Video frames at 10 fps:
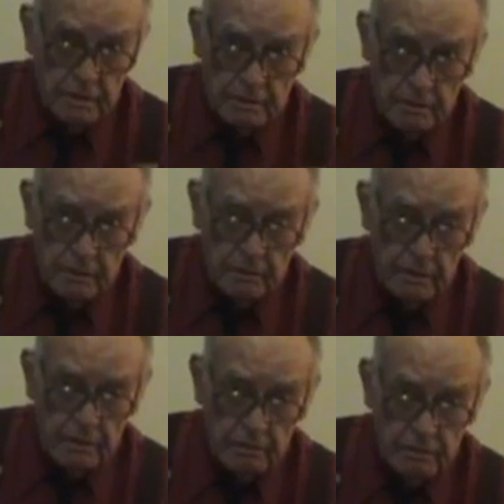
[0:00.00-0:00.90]
And
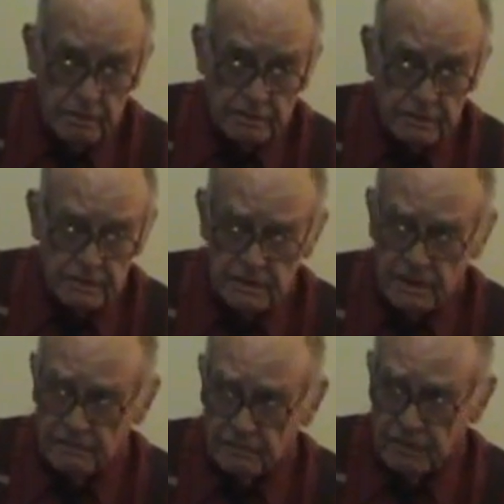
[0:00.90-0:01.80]
they
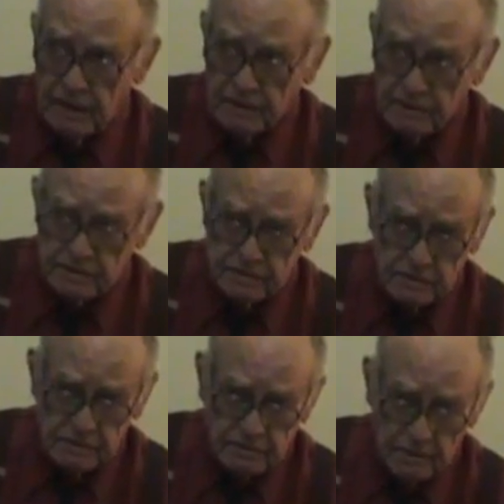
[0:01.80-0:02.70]
didn't have to fly to the
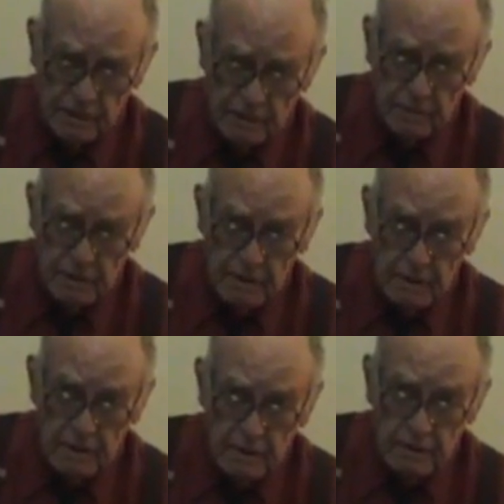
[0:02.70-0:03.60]
scene of the crime
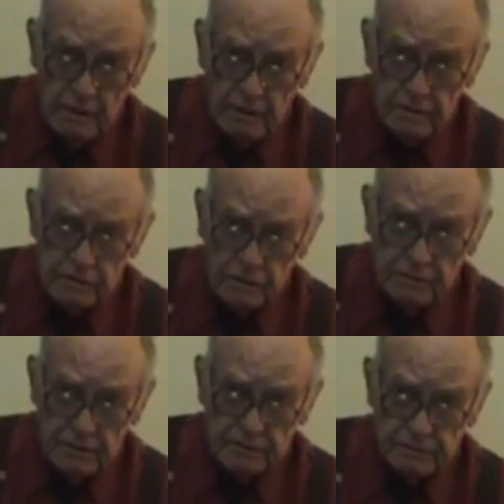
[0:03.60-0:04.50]
and show
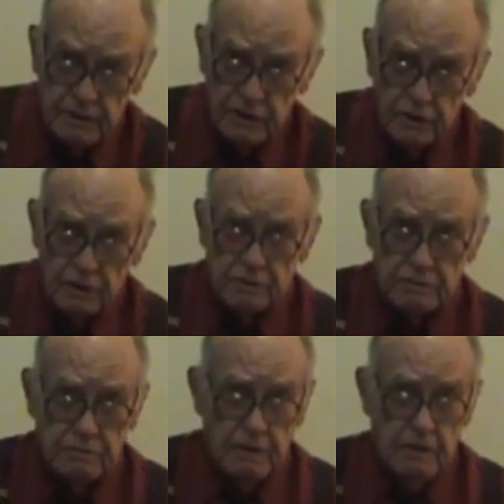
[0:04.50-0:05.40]
up in 3
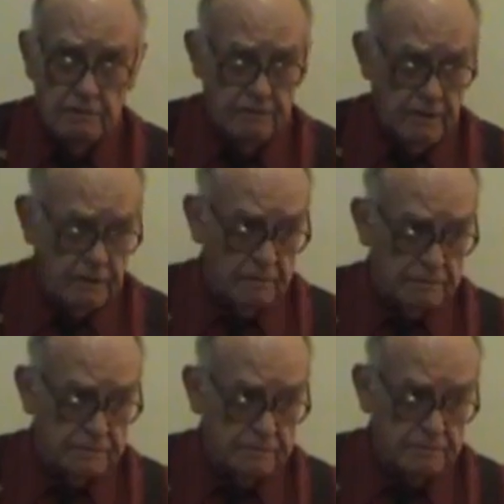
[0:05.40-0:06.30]
huge
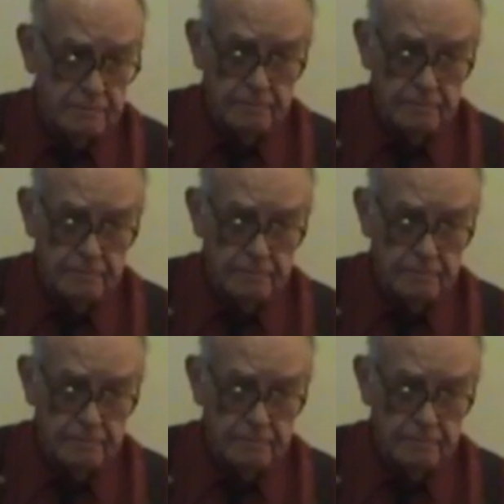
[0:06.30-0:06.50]
vehicles.